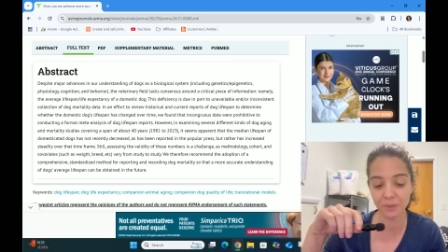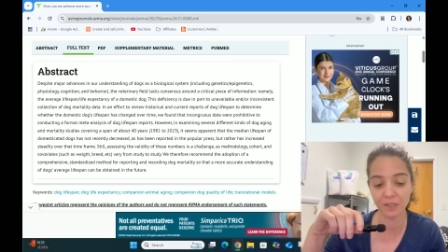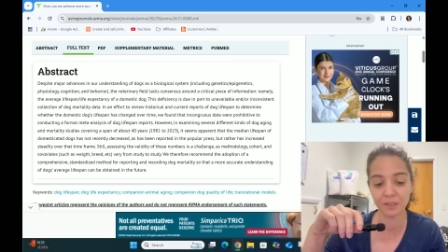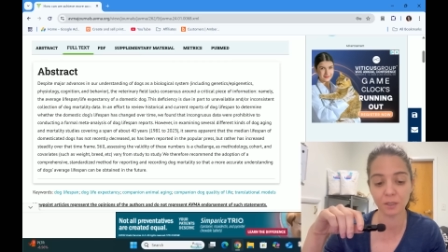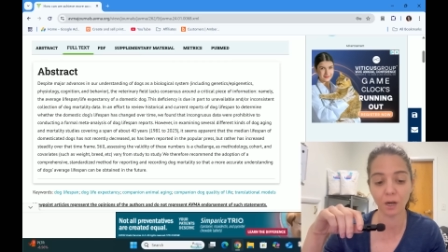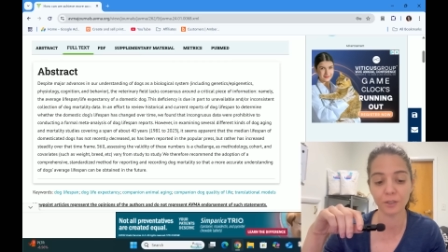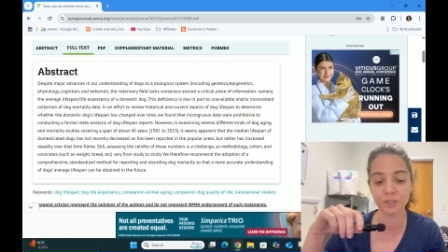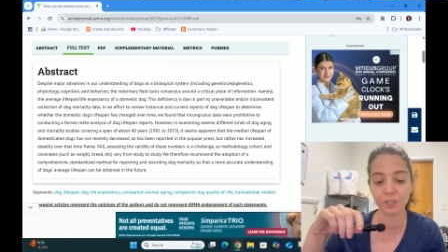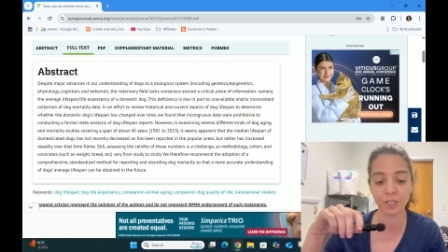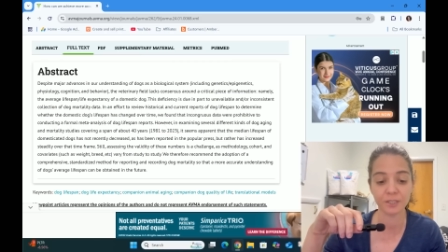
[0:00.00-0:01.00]
companies are
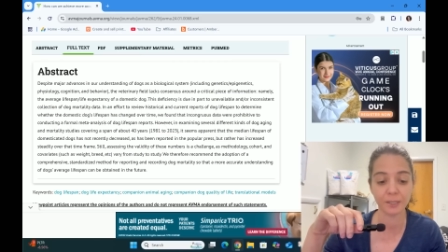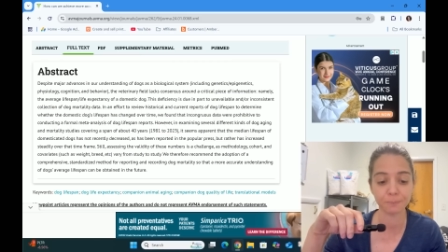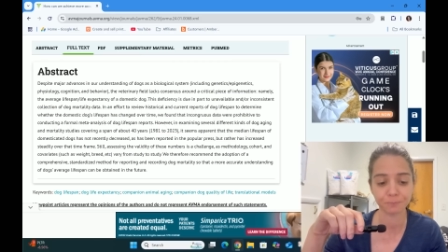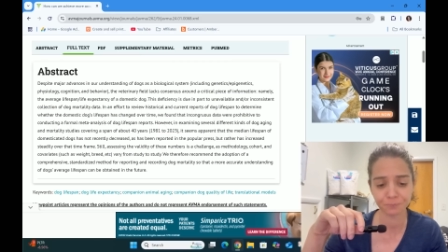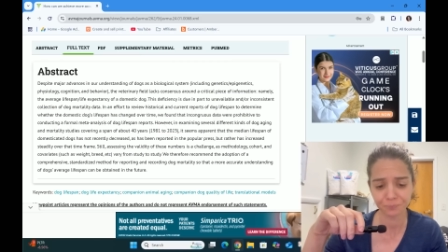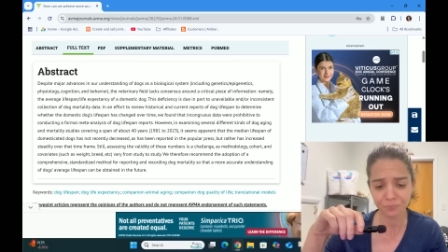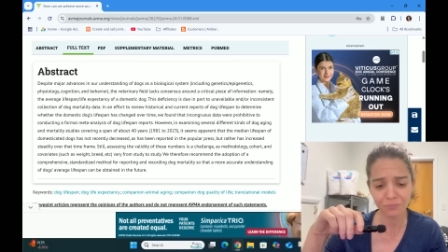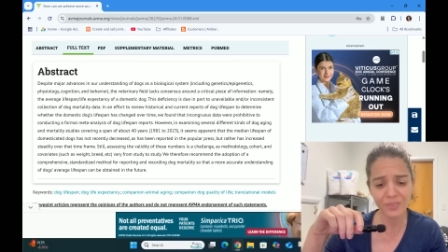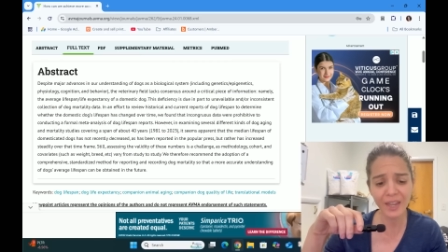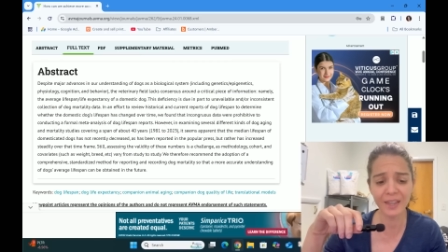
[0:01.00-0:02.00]
suggesting.
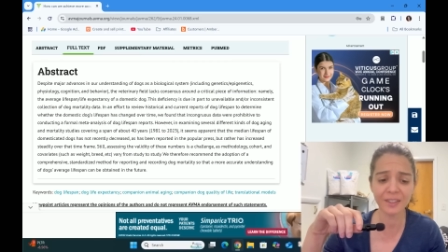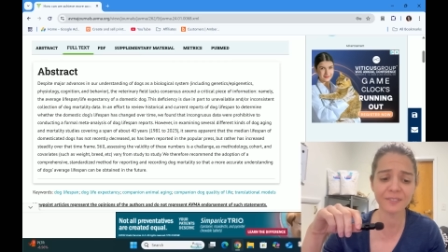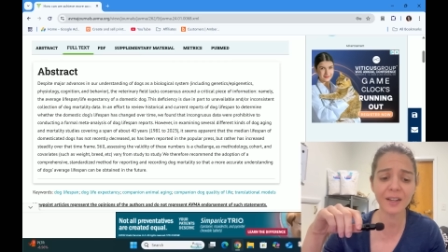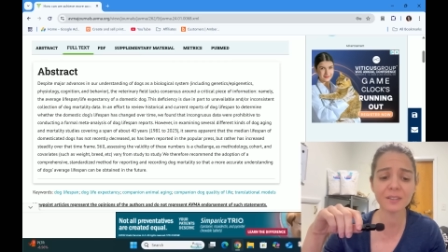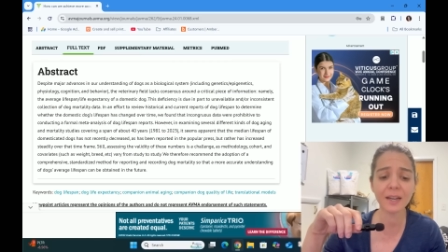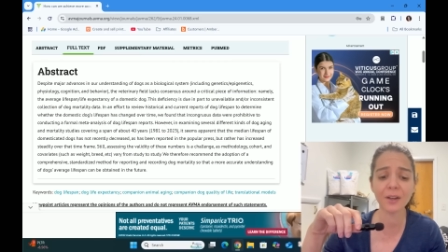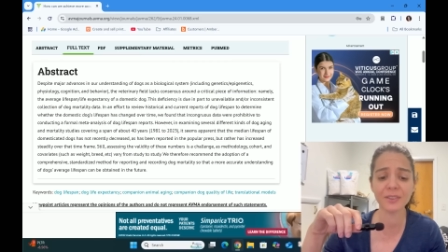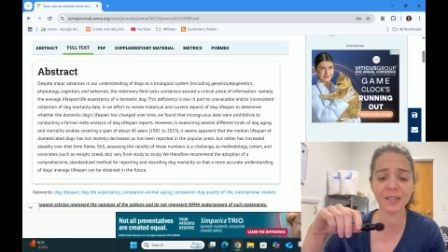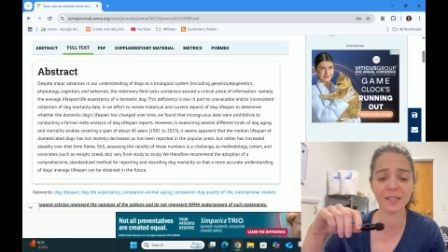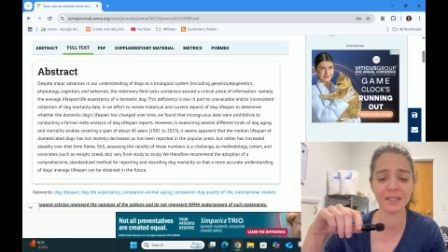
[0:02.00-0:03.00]
And they found
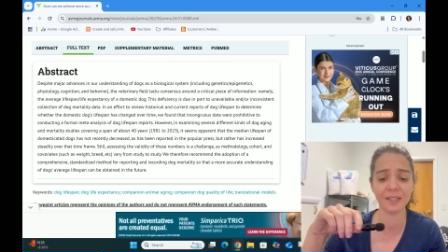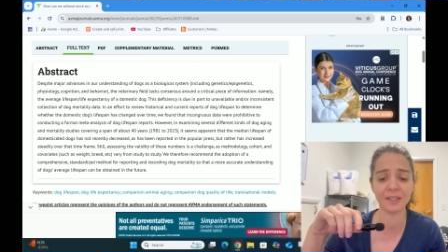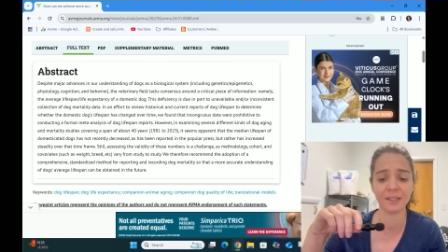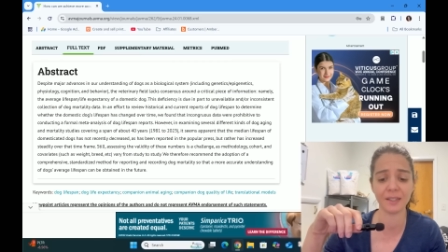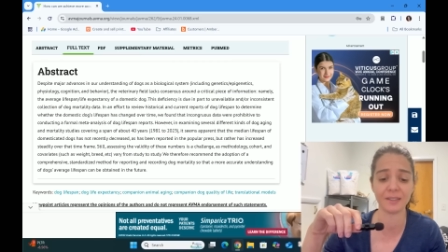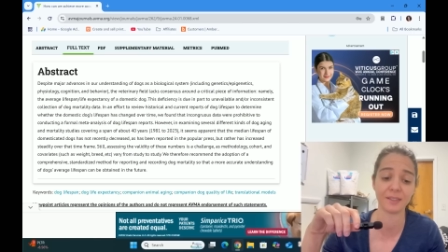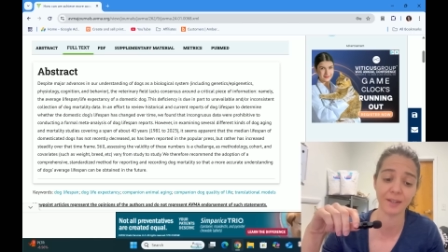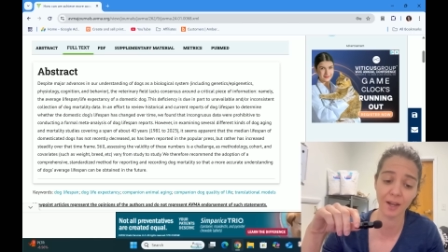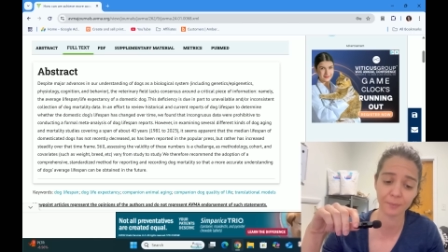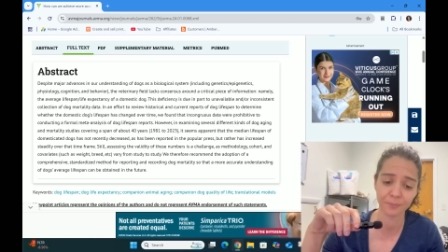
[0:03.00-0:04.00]
out that it, it
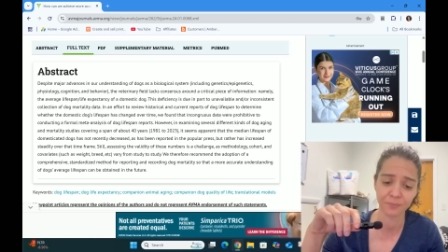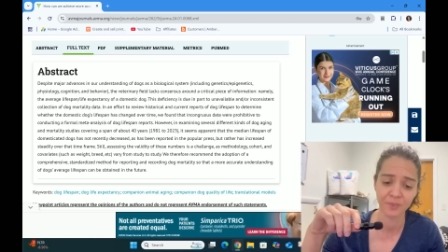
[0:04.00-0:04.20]
did not.